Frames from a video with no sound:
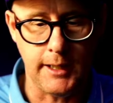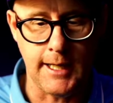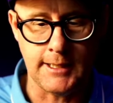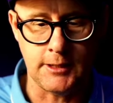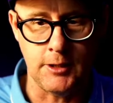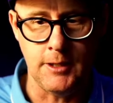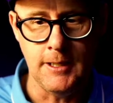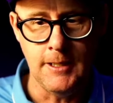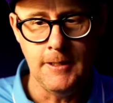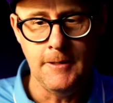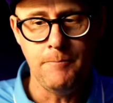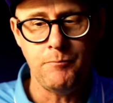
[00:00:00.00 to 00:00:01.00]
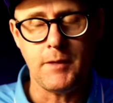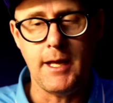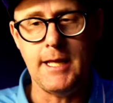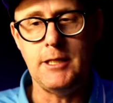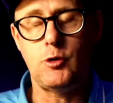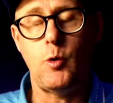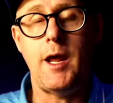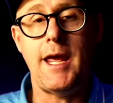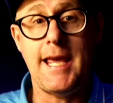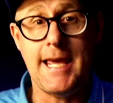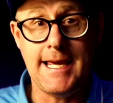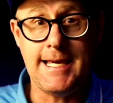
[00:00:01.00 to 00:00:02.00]
lesson into an
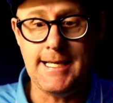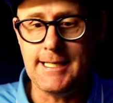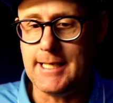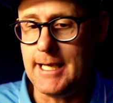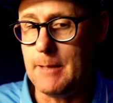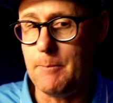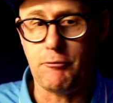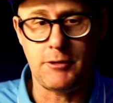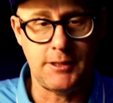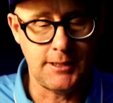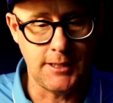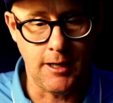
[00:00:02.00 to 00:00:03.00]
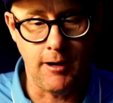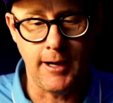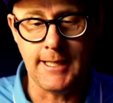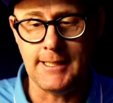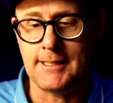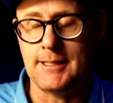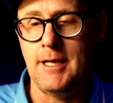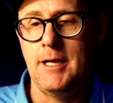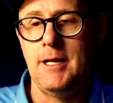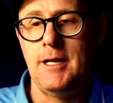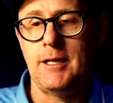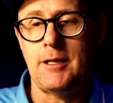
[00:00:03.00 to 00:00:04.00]
easy, precise,
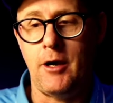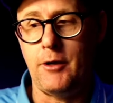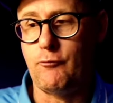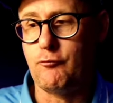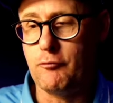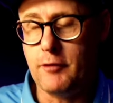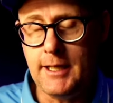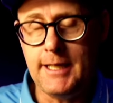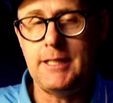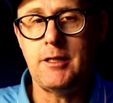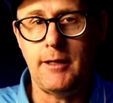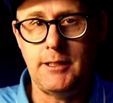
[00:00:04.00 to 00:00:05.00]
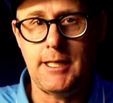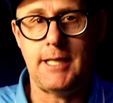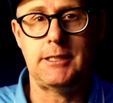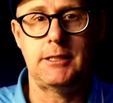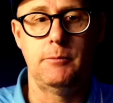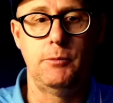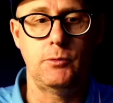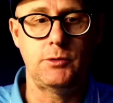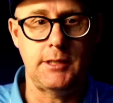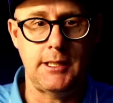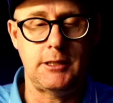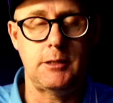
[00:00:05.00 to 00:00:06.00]
kind of really digestible
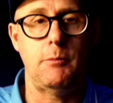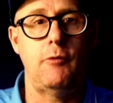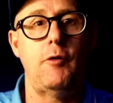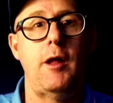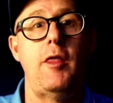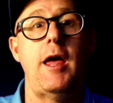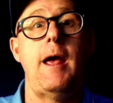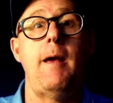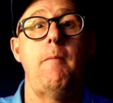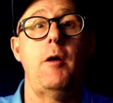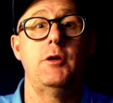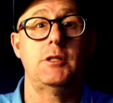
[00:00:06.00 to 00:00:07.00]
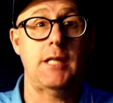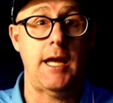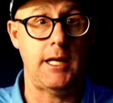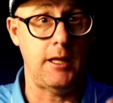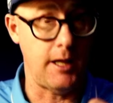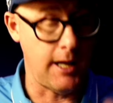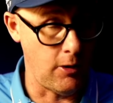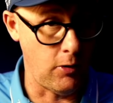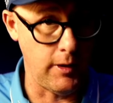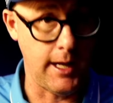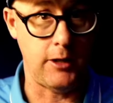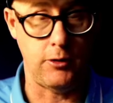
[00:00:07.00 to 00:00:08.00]
system of them understanding that they're not
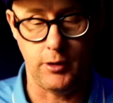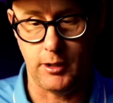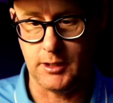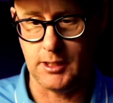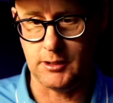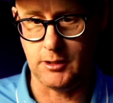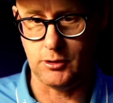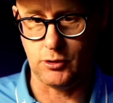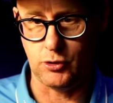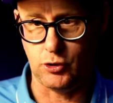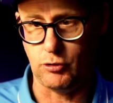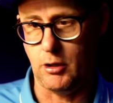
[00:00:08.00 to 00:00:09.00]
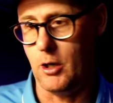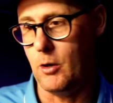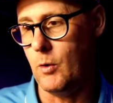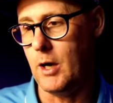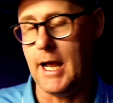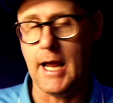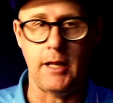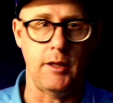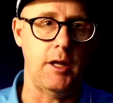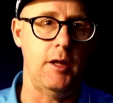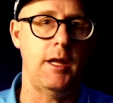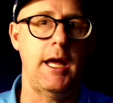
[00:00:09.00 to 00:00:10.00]
that good at distance control and
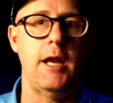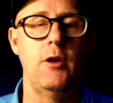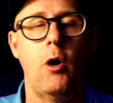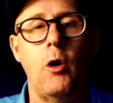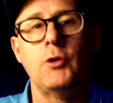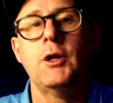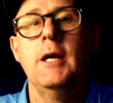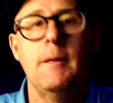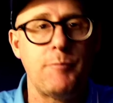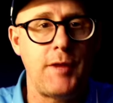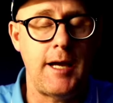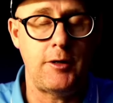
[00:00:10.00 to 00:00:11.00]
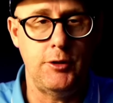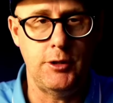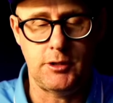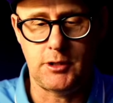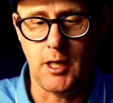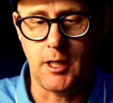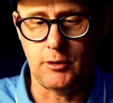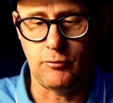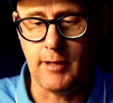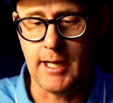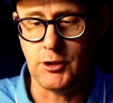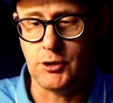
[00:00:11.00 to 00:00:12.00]
that they're not that good at start
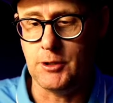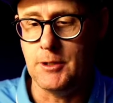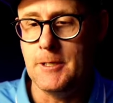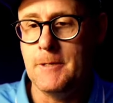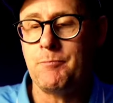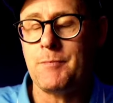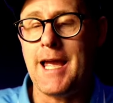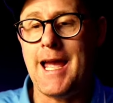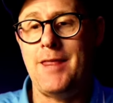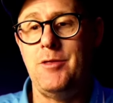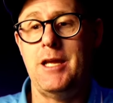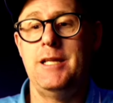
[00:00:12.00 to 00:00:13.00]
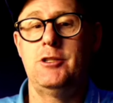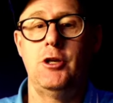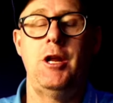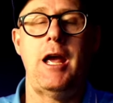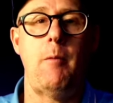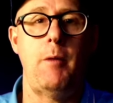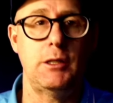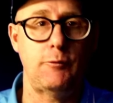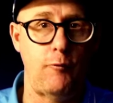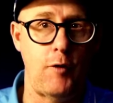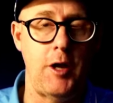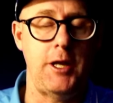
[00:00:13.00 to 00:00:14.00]
direction. And then in turn, how much
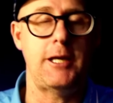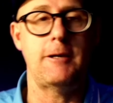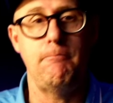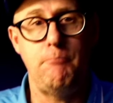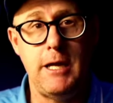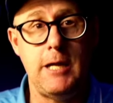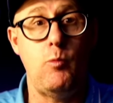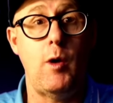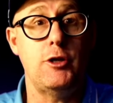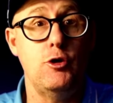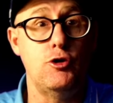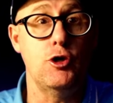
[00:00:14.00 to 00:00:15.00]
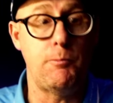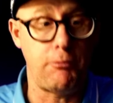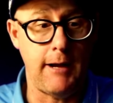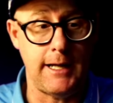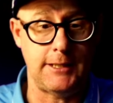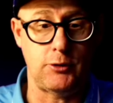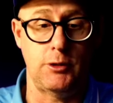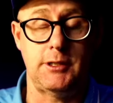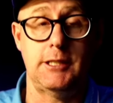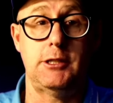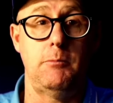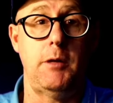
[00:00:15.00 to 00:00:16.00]
fun it can be when you do practice on a
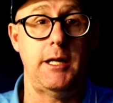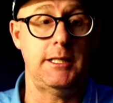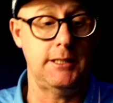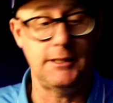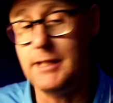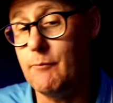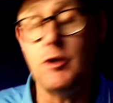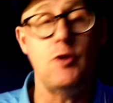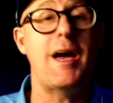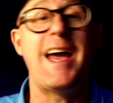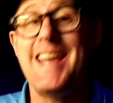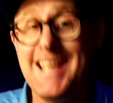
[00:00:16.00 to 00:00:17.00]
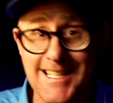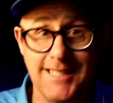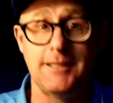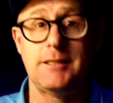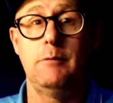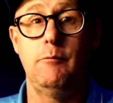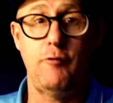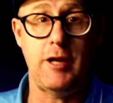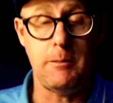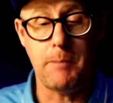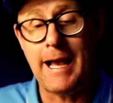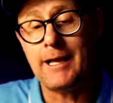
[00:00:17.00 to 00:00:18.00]
system like this that's giving you that instant
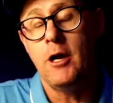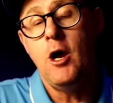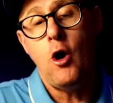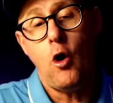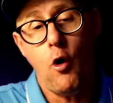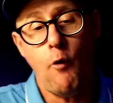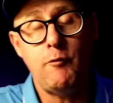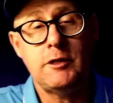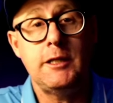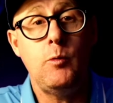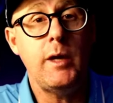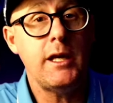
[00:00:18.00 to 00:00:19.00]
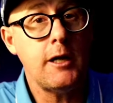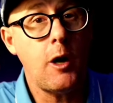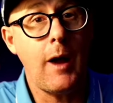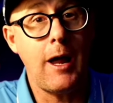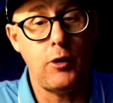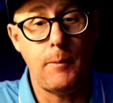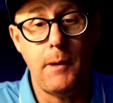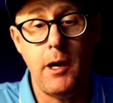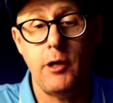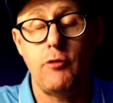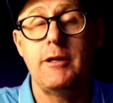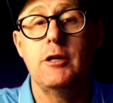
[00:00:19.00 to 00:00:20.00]
feedback. Obviously, we can go out on the
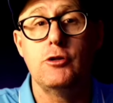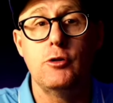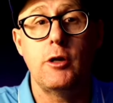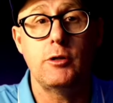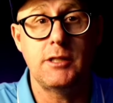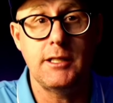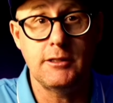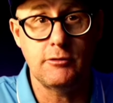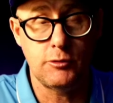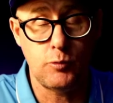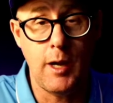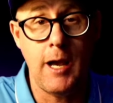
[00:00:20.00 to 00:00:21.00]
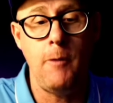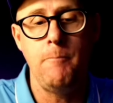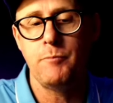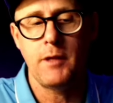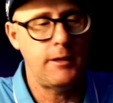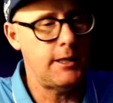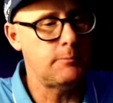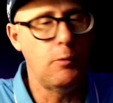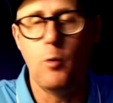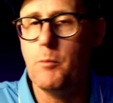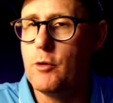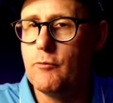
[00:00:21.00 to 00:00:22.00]
putting green and do those things as well. There's
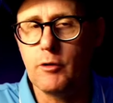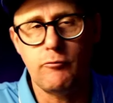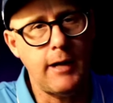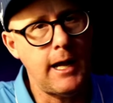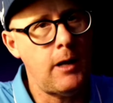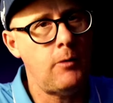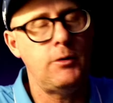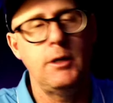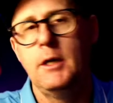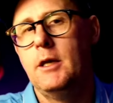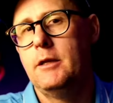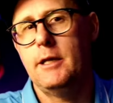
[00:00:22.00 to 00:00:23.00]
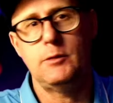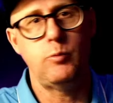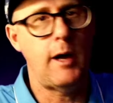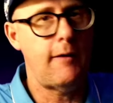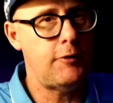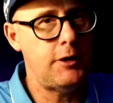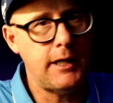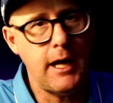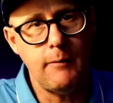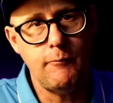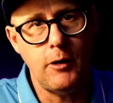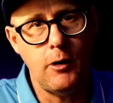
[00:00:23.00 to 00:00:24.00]
more moving around. There's weather to get
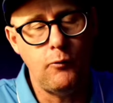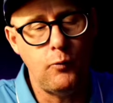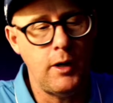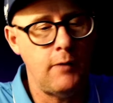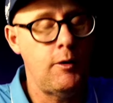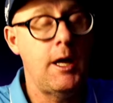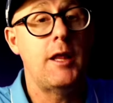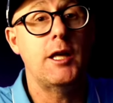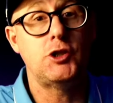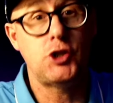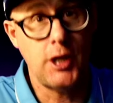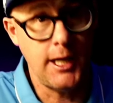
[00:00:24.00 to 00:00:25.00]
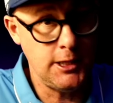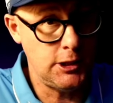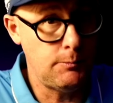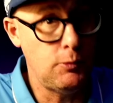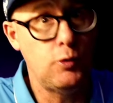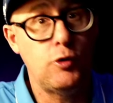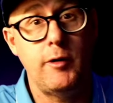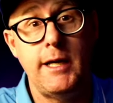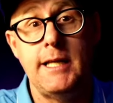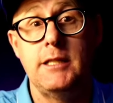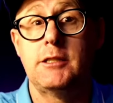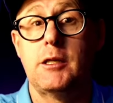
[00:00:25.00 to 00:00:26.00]
involved with. There's changeable
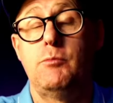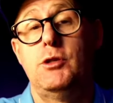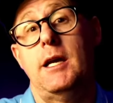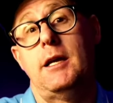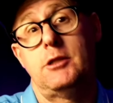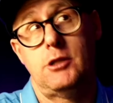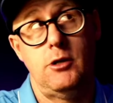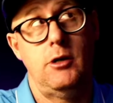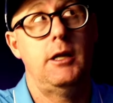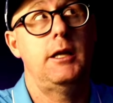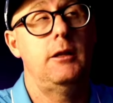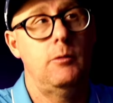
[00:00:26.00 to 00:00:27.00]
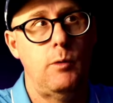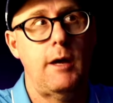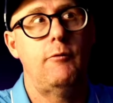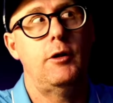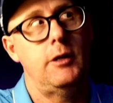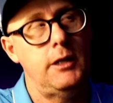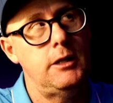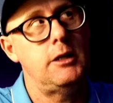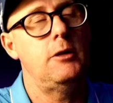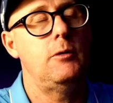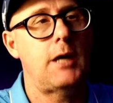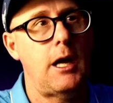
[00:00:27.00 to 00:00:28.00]
green subject, certainly in the weather in
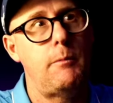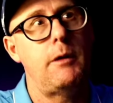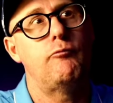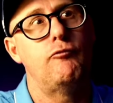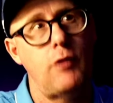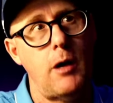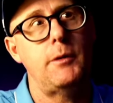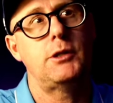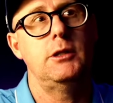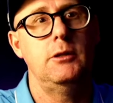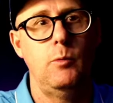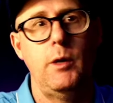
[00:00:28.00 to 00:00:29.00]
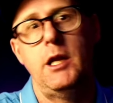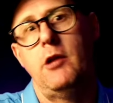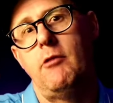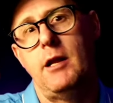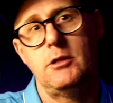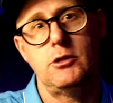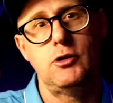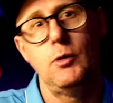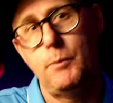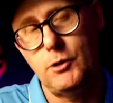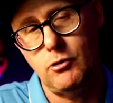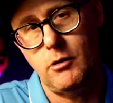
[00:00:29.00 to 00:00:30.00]
the UK, be rubbish in the winter and then
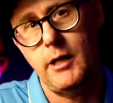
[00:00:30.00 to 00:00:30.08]
super dry